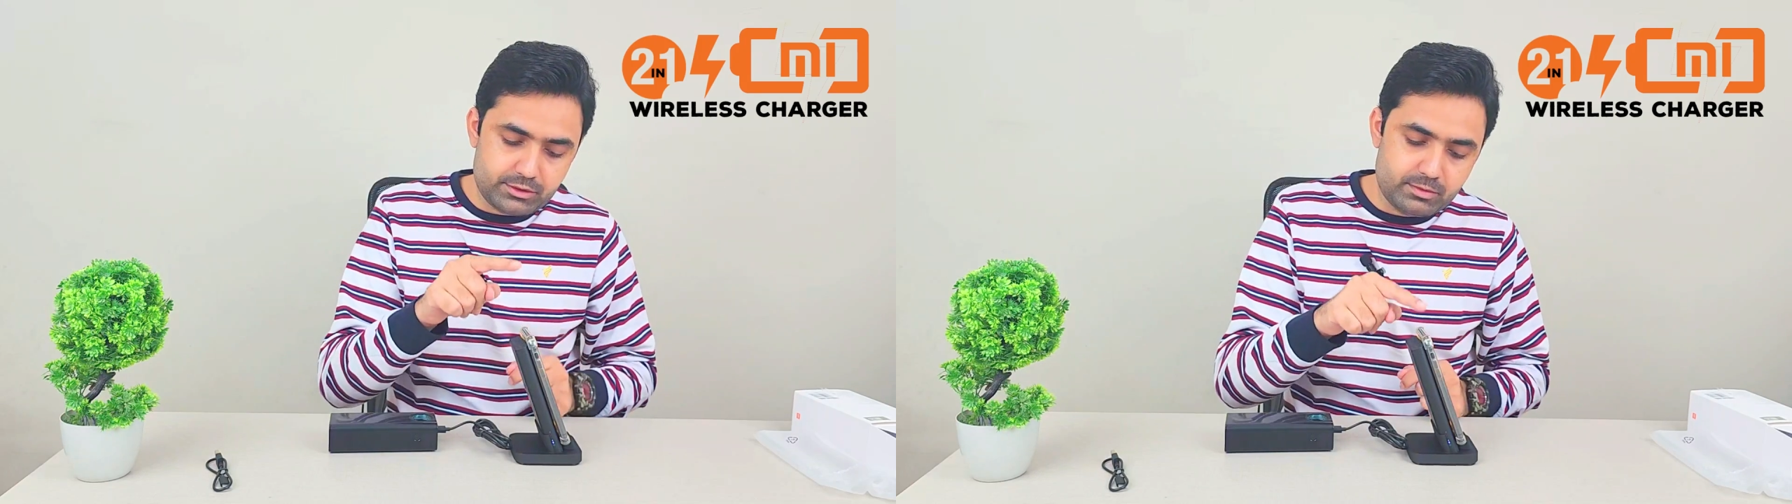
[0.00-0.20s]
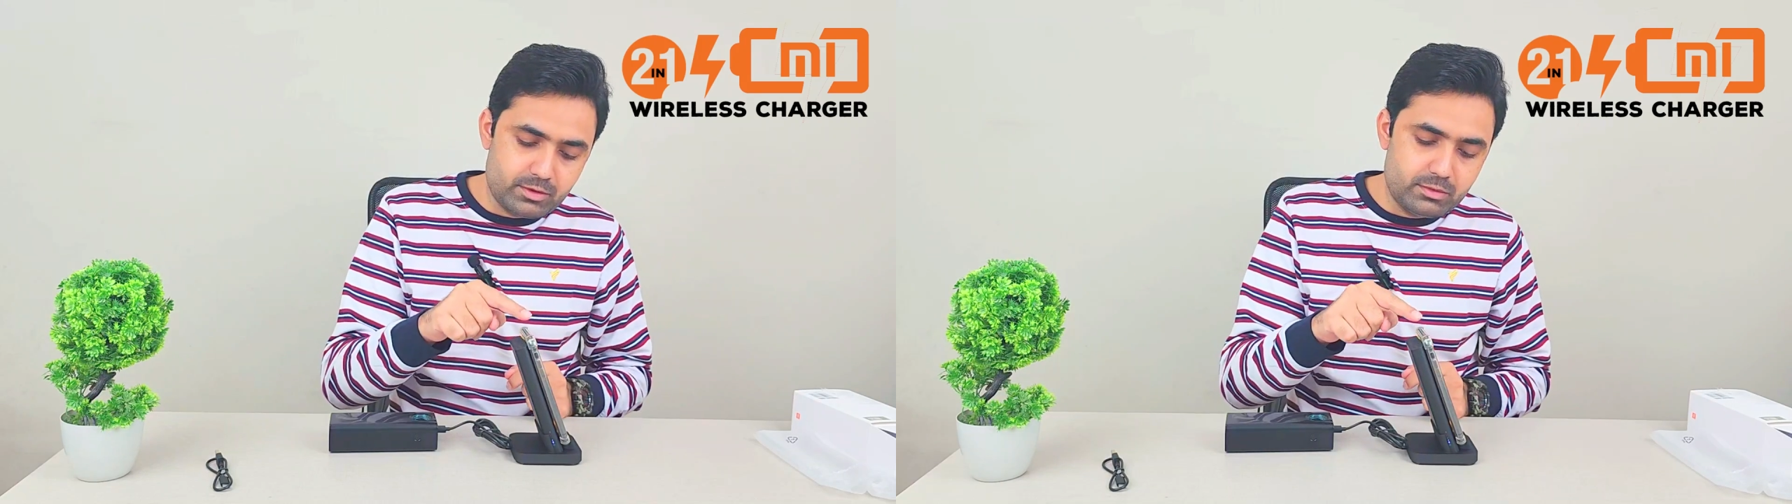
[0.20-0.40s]

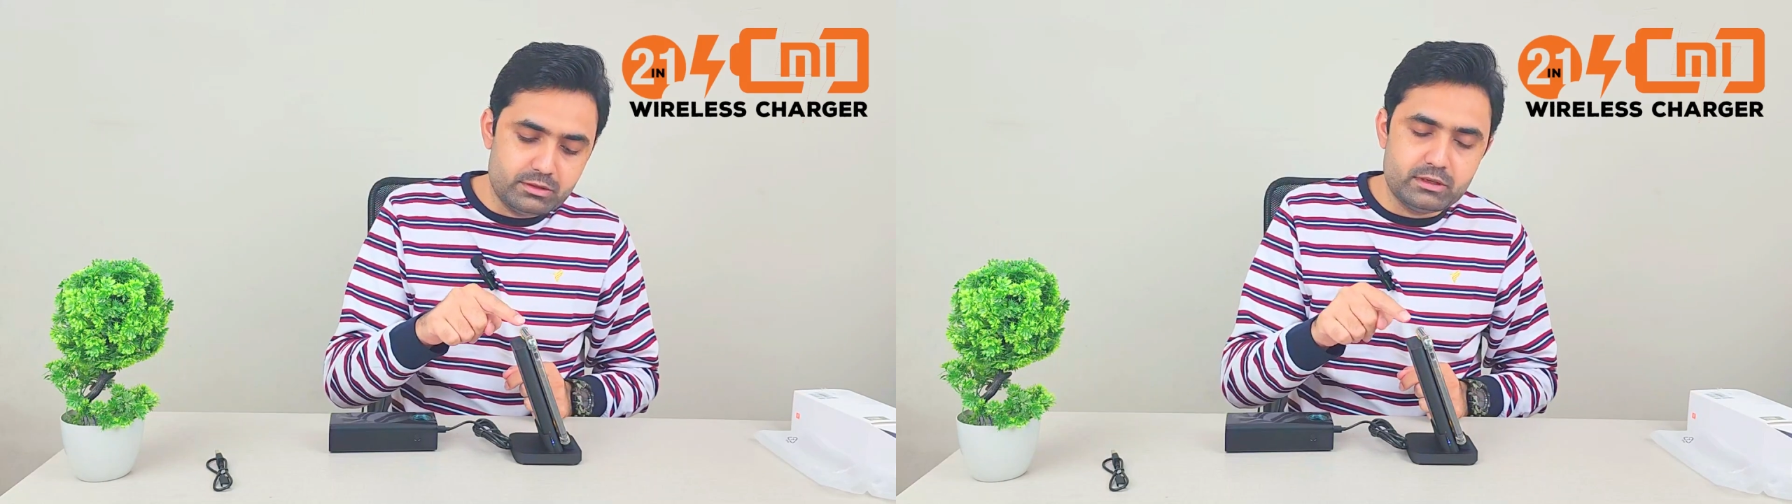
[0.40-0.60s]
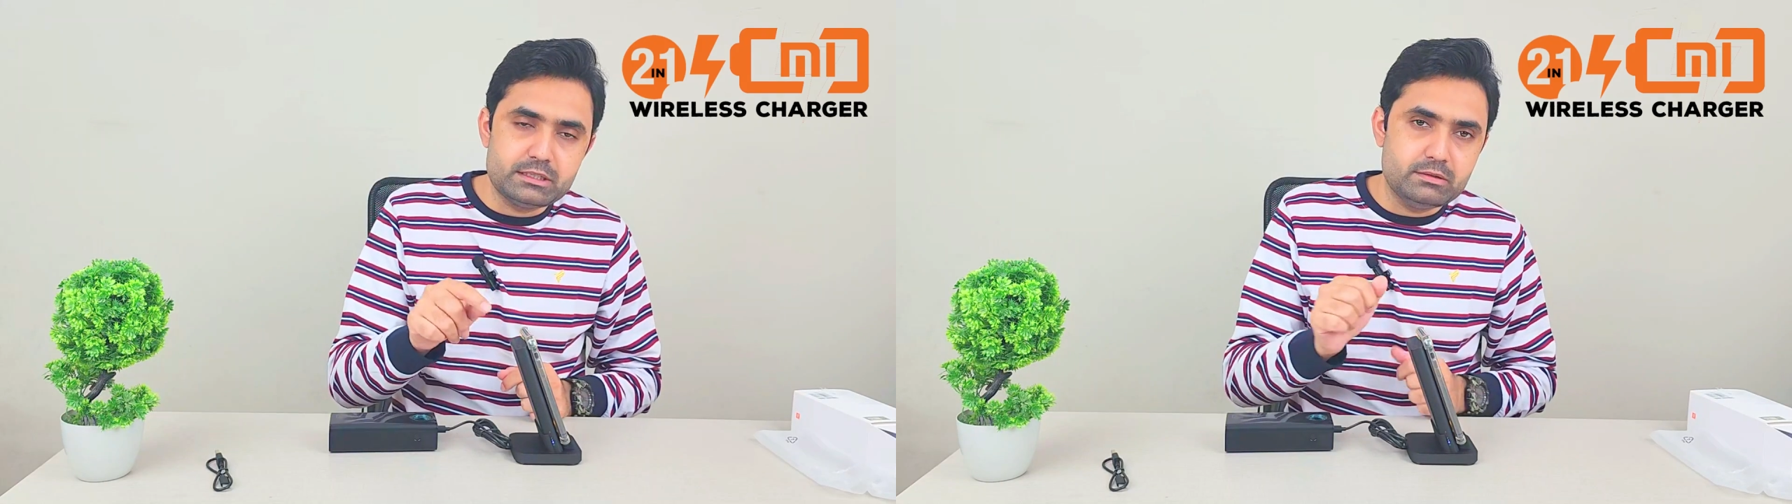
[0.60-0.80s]
your mobile
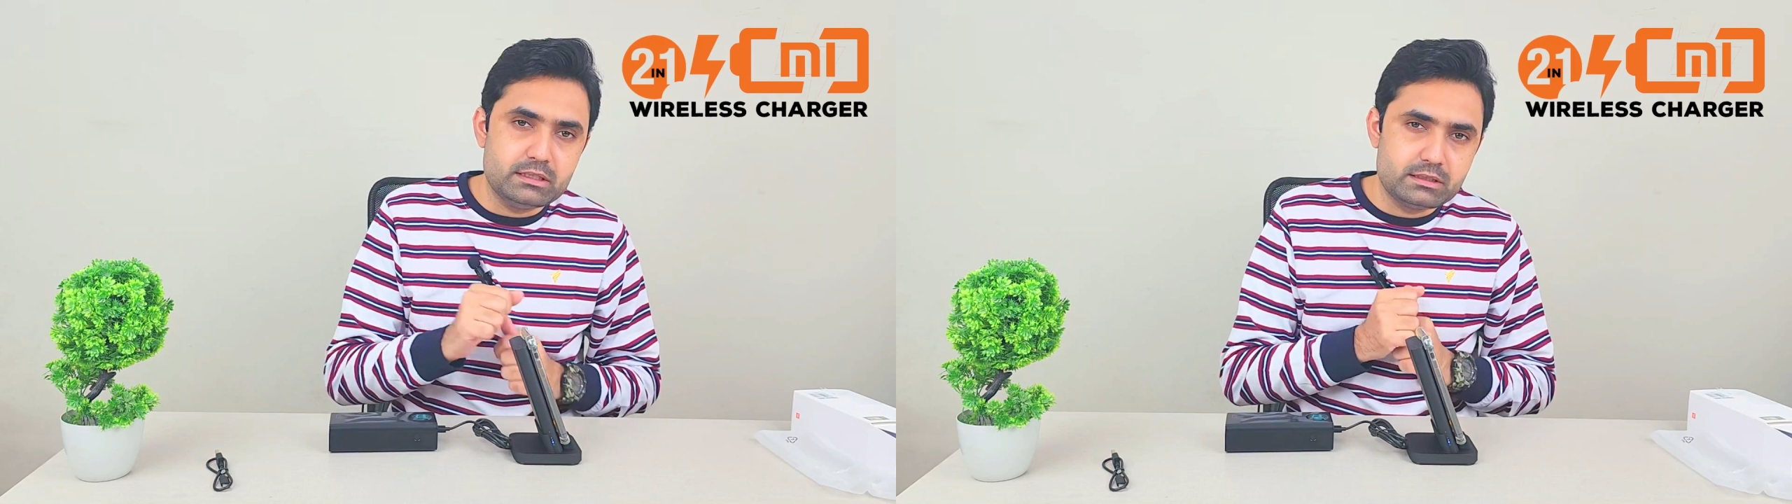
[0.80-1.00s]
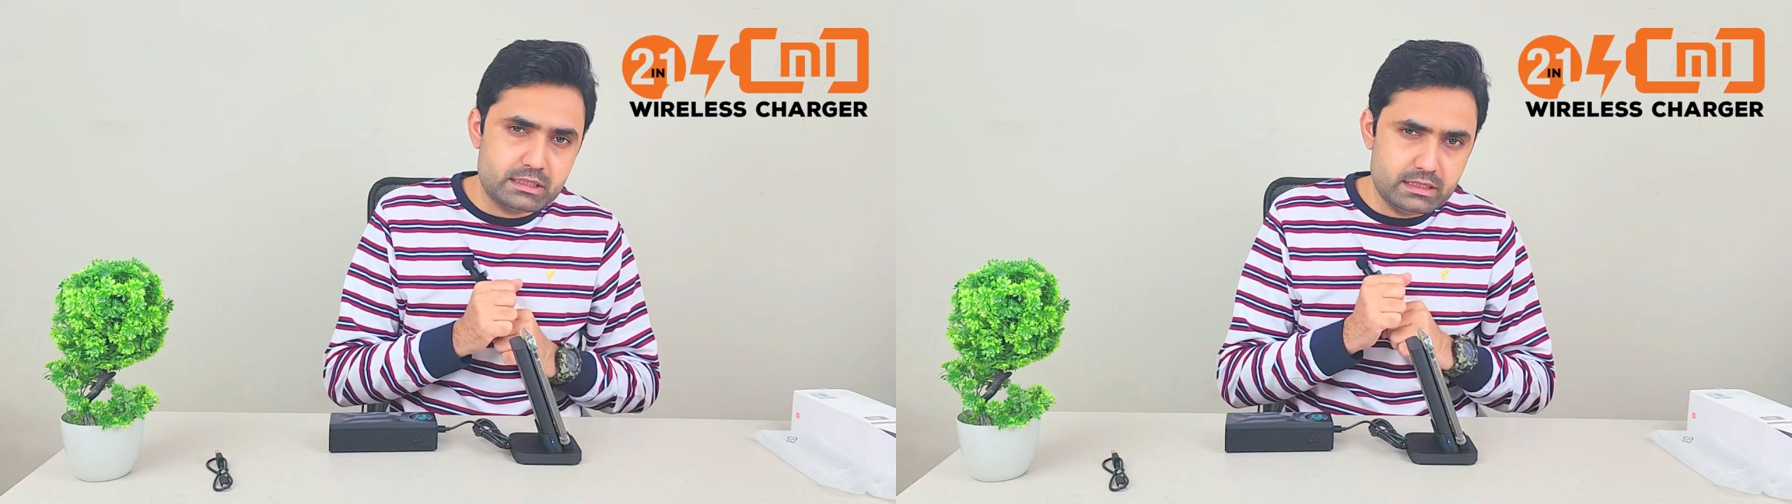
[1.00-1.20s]
device
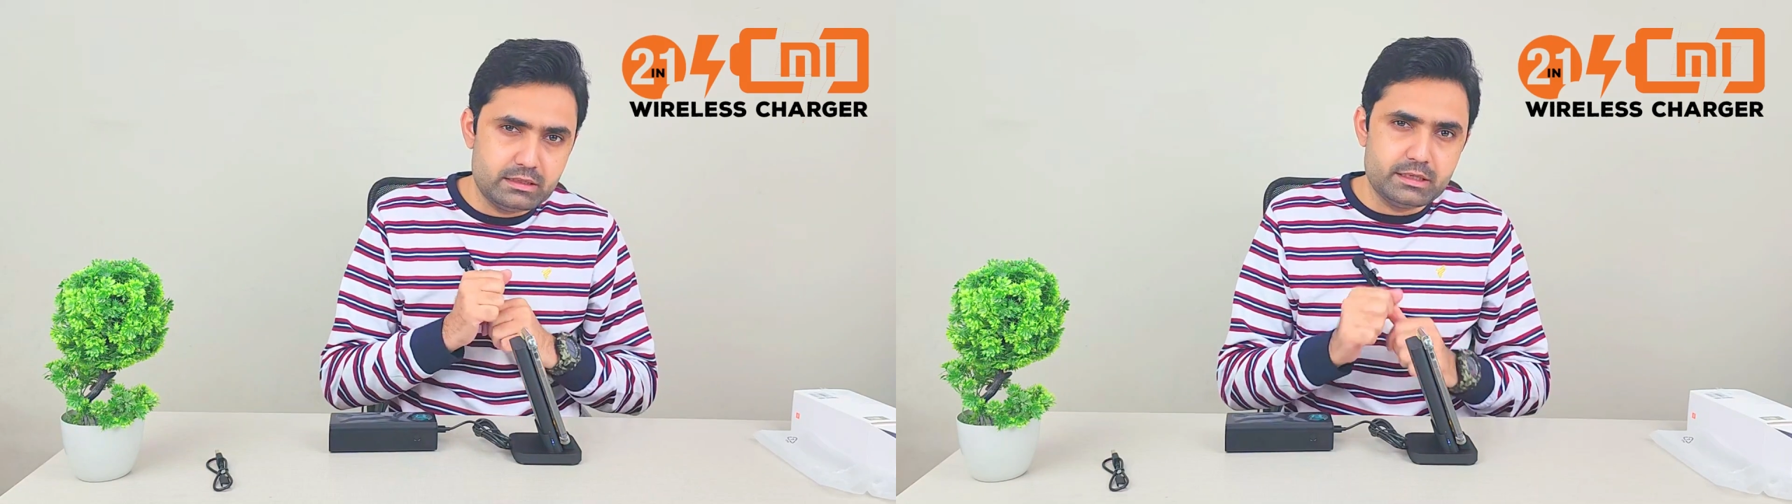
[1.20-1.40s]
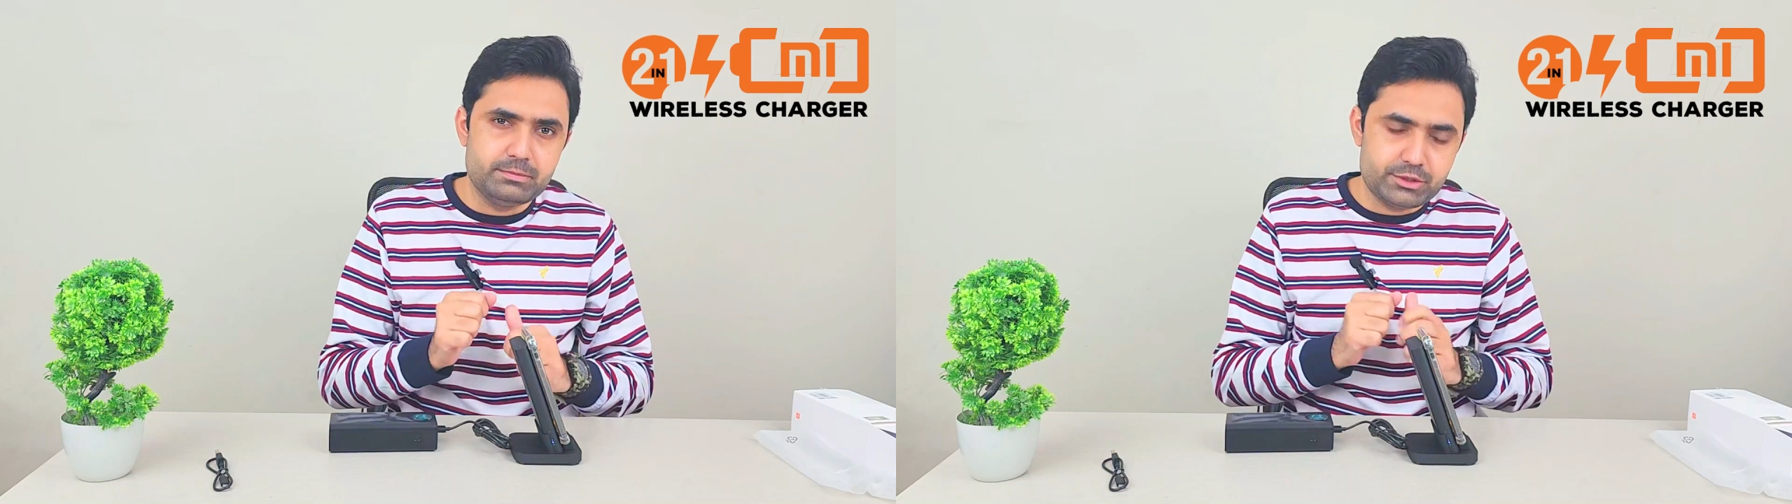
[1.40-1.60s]
will still
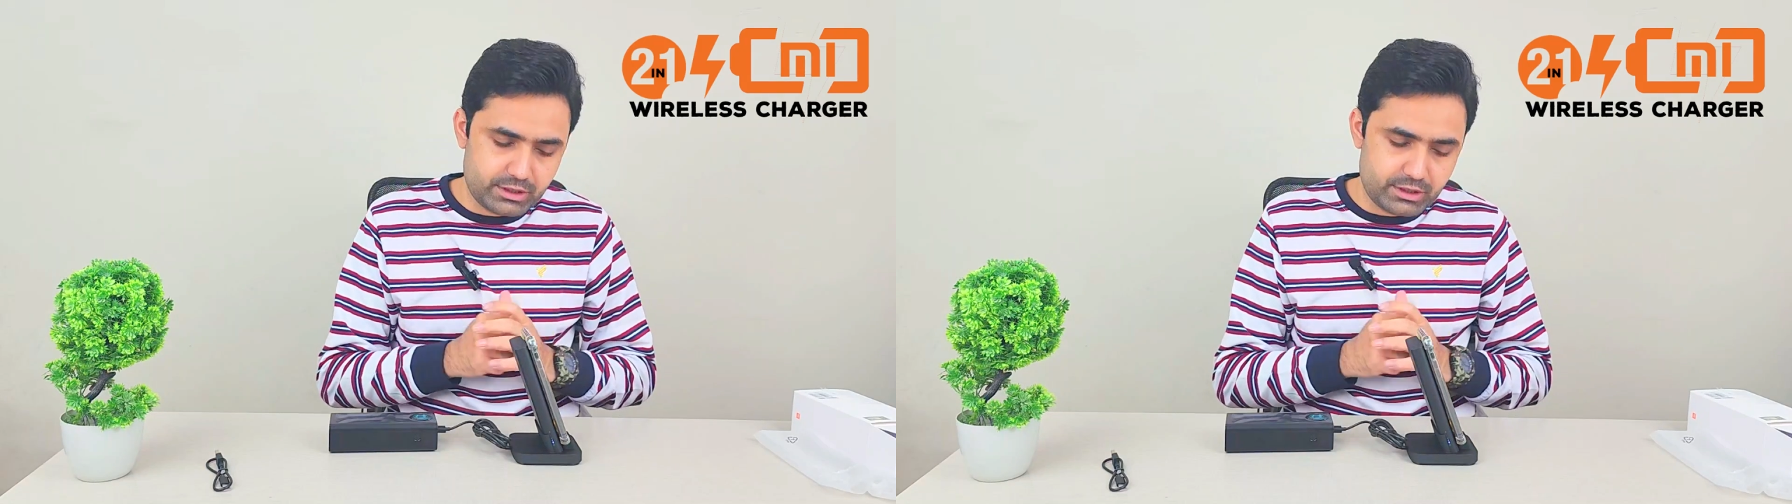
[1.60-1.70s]
keep